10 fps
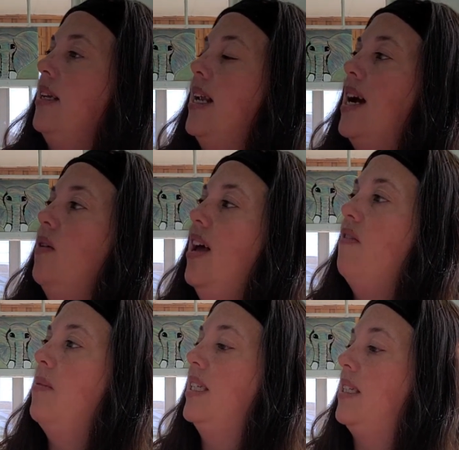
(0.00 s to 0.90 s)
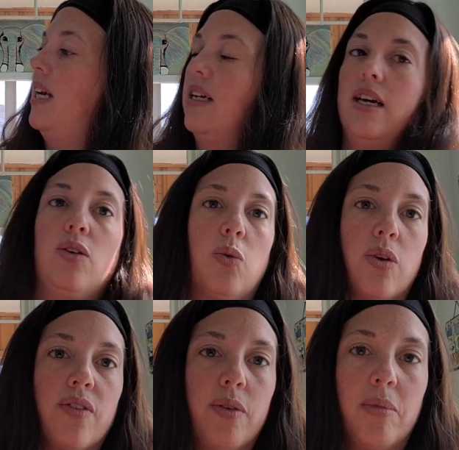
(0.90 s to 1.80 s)
now I have my data in
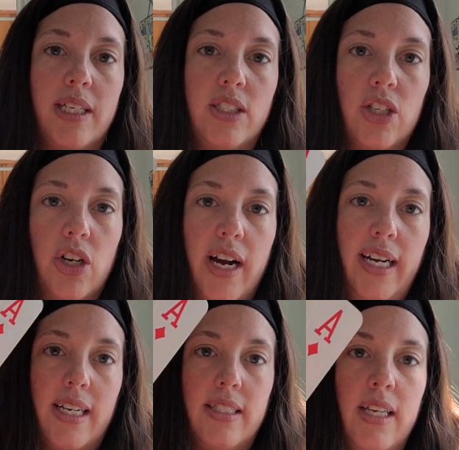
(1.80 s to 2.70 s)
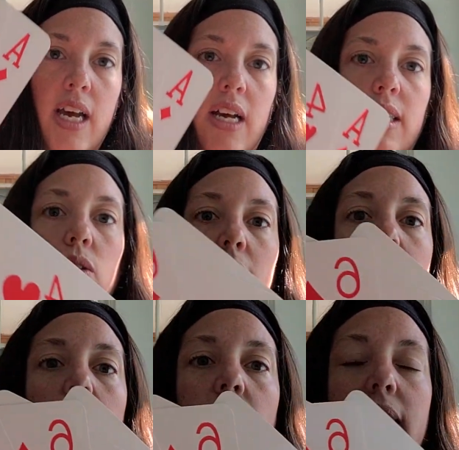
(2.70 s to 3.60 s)
order from least to greatest. So I
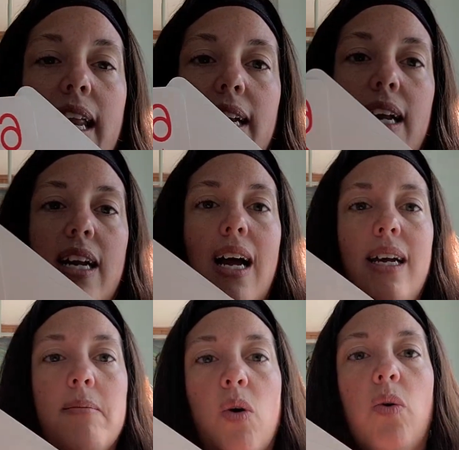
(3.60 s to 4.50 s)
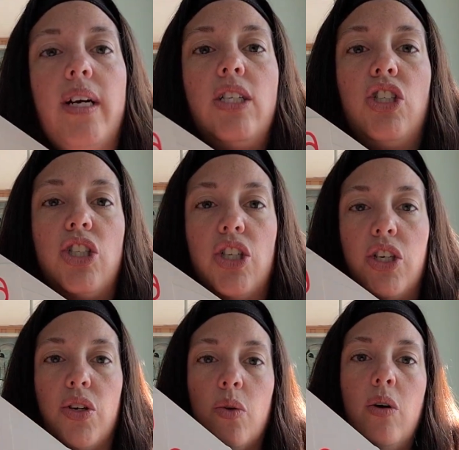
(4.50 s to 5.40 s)
can look at it. And I am going
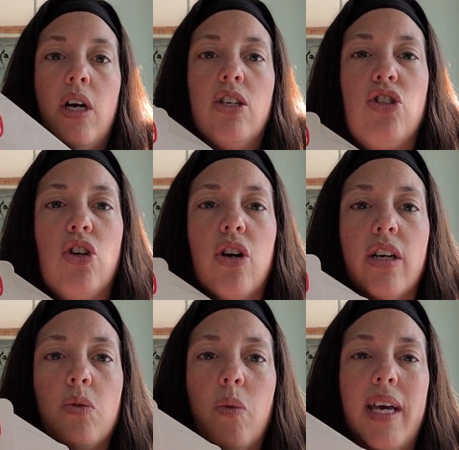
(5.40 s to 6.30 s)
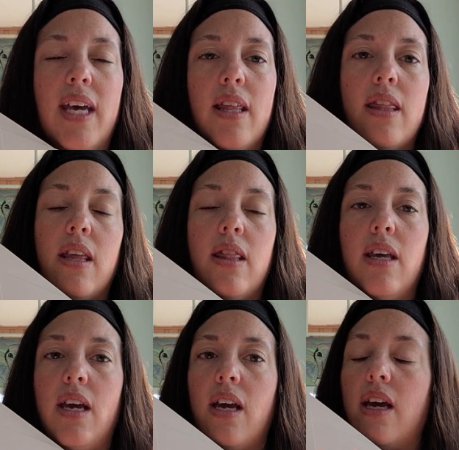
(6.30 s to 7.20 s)
to start with
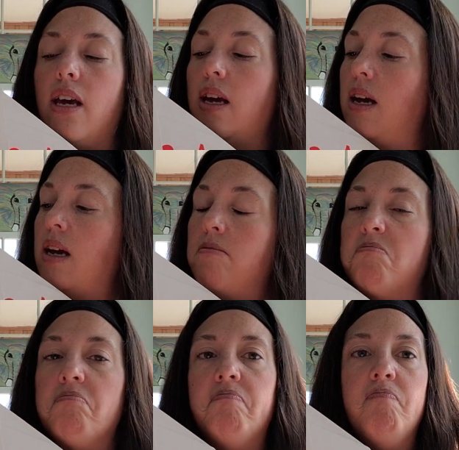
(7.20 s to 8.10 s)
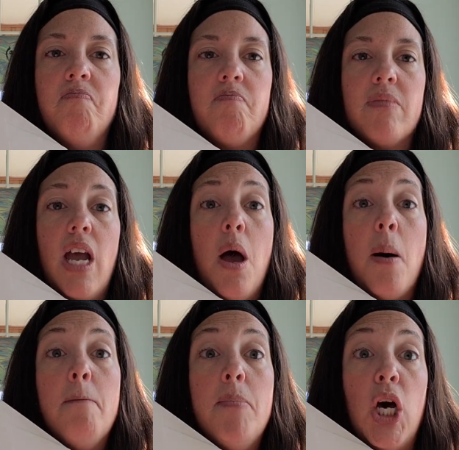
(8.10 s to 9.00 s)
the
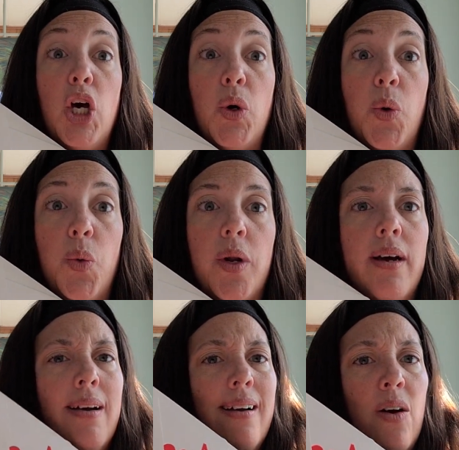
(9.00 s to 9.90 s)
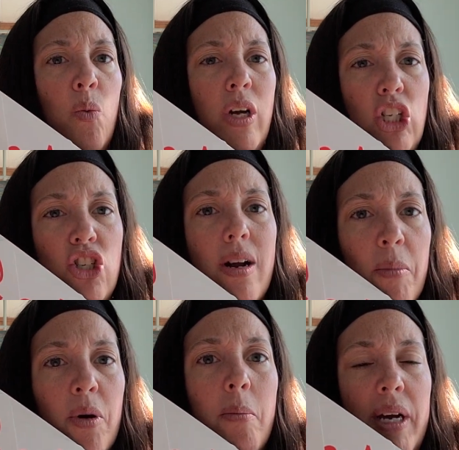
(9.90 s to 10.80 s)
mode. Which
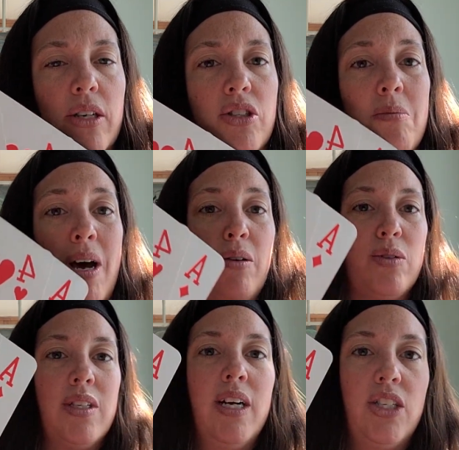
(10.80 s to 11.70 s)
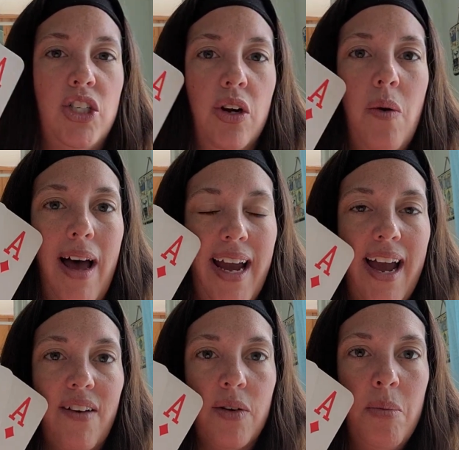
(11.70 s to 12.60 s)
number appears the most? Do I
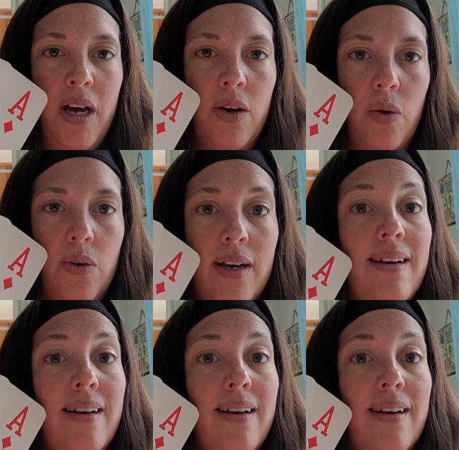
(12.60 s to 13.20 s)
have a mode?